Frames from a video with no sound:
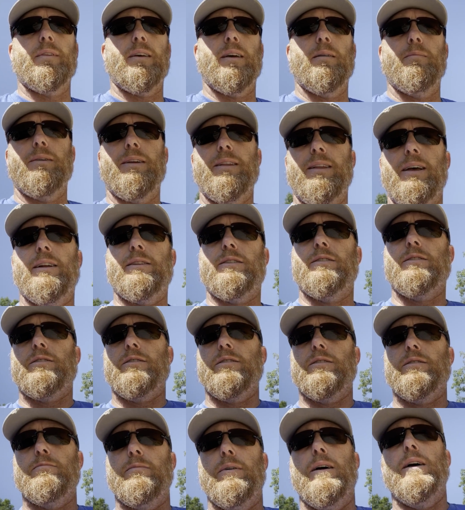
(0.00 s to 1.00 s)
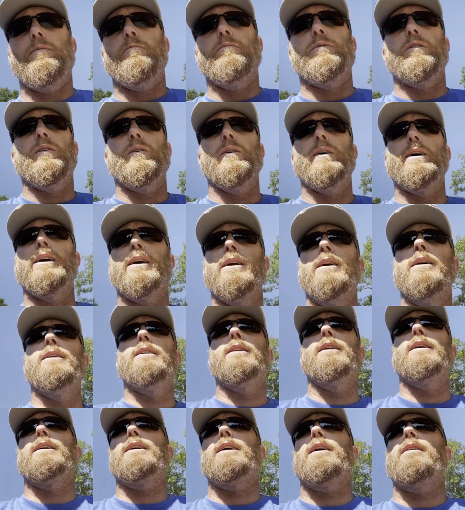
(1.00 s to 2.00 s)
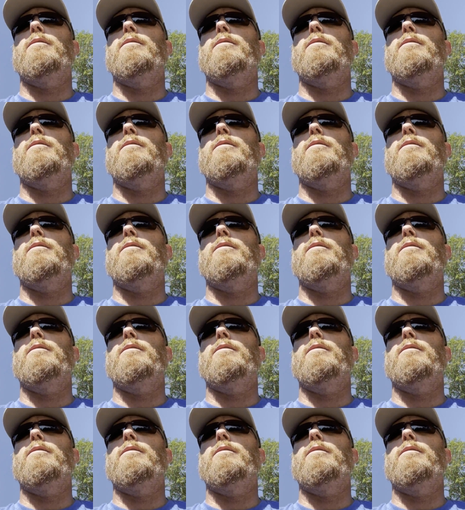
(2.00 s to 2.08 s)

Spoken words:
I mean, that's just mind-blowing. Like, I